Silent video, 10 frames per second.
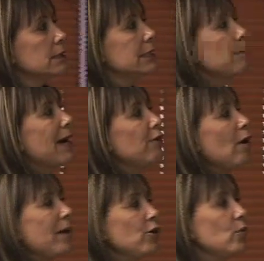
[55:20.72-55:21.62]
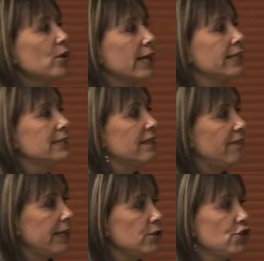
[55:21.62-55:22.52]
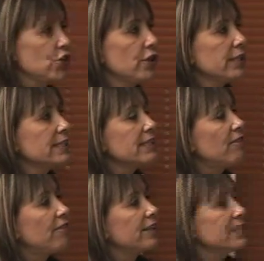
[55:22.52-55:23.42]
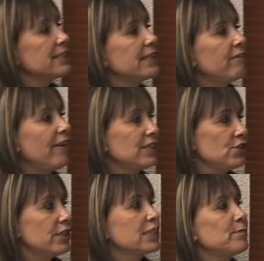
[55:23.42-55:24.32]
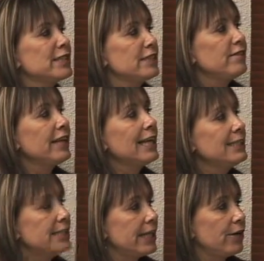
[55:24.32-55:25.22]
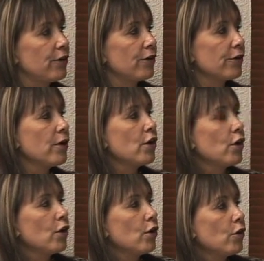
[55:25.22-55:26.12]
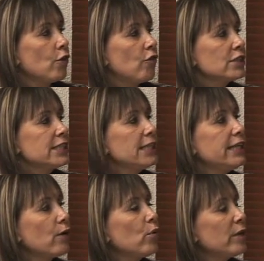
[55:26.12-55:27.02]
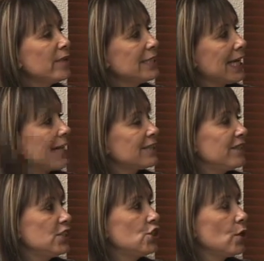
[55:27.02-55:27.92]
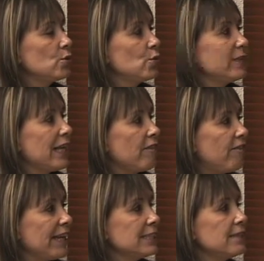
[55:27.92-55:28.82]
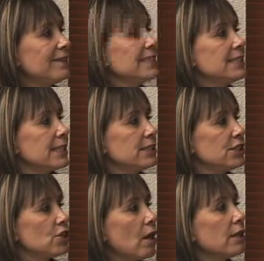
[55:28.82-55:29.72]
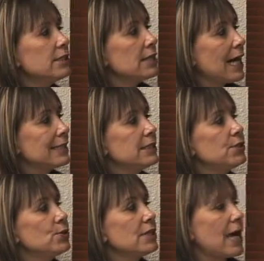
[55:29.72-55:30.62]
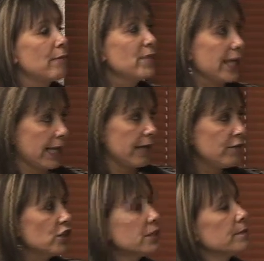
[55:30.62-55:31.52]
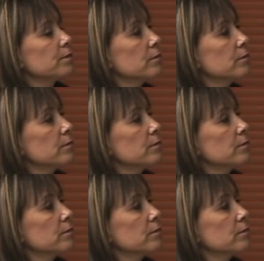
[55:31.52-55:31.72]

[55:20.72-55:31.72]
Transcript: The Mano a Mano Mujer intervention is the first intervention specifically tailored for Chilean women that has been shown to be effective in changing knowledge, attitude, and behaviors.